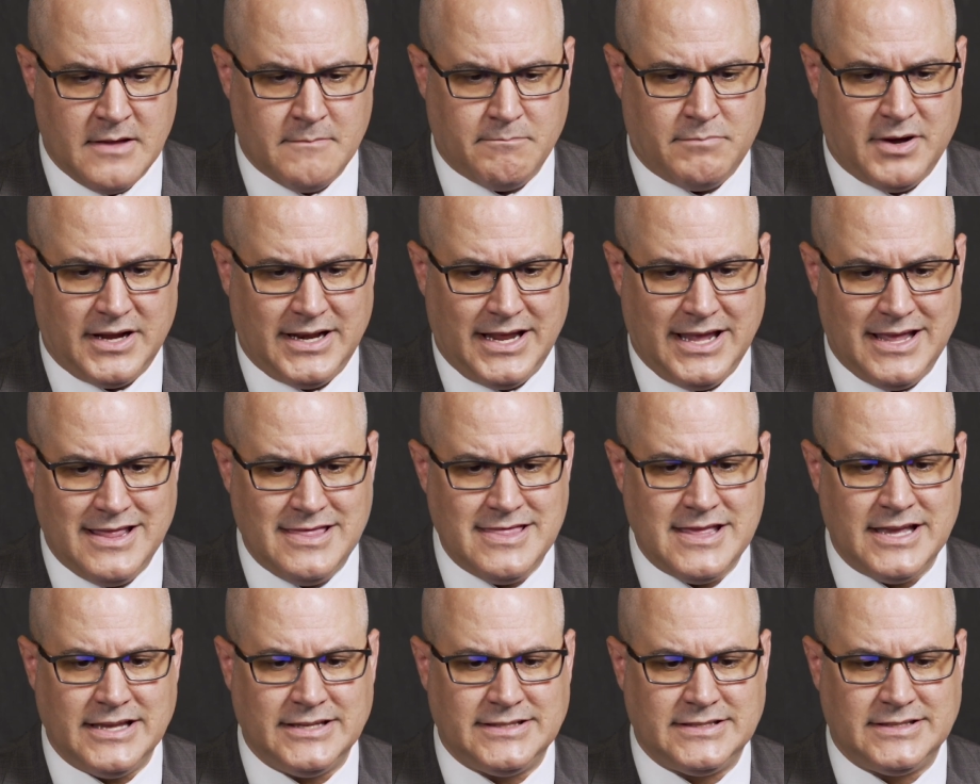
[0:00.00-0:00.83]
But in
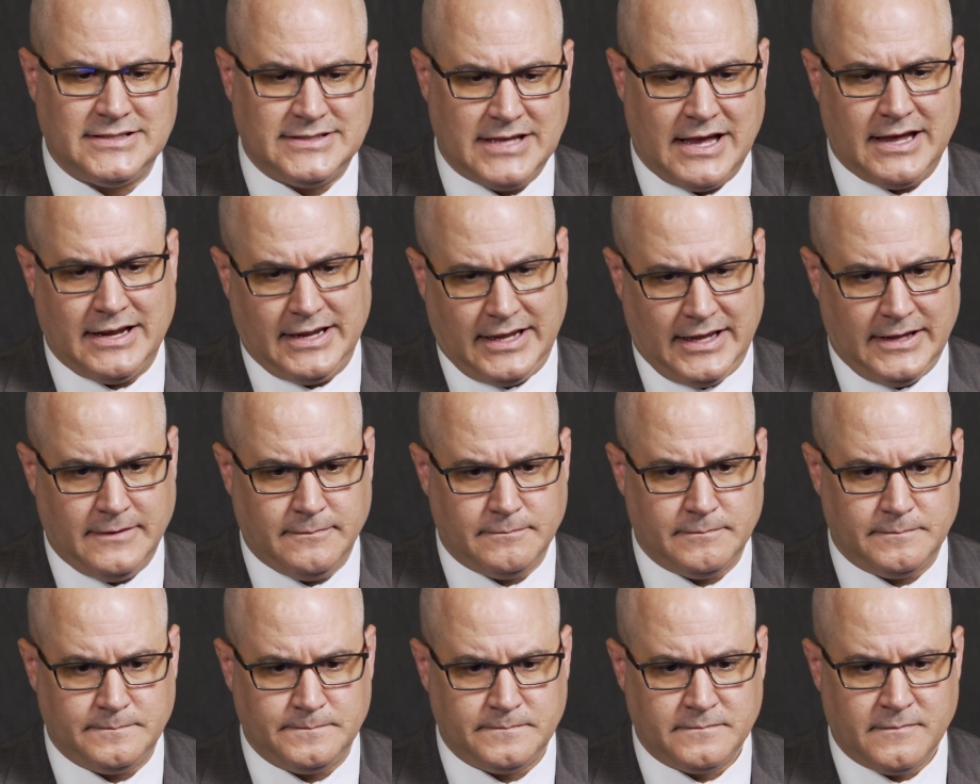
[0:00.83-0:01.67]
this study,
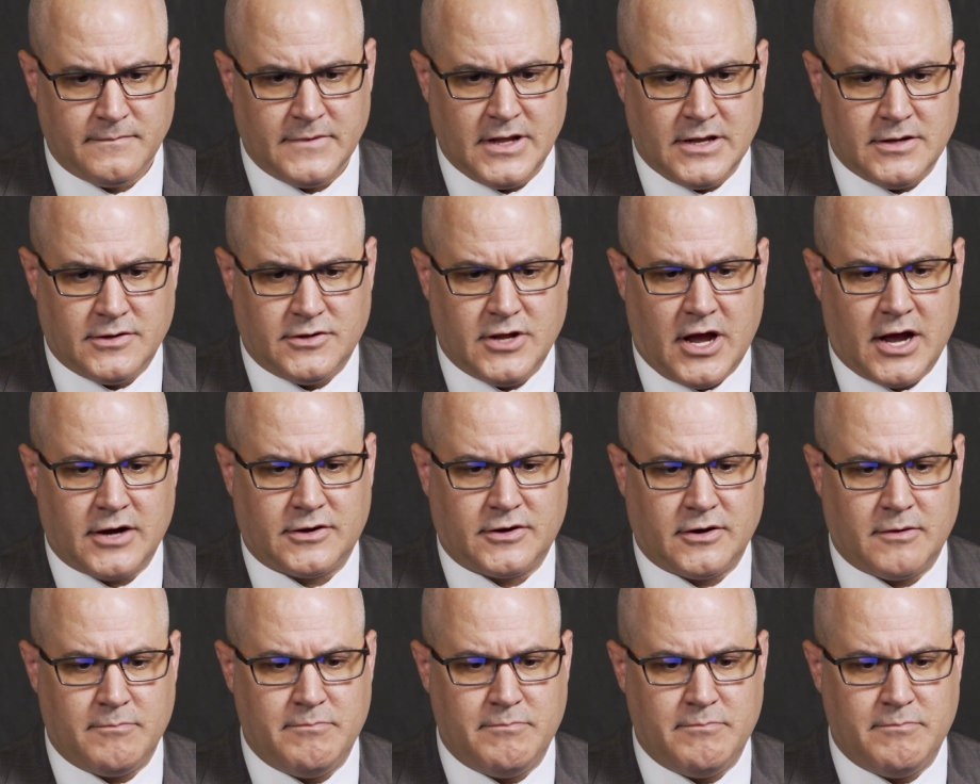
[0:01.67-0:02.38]
Dr.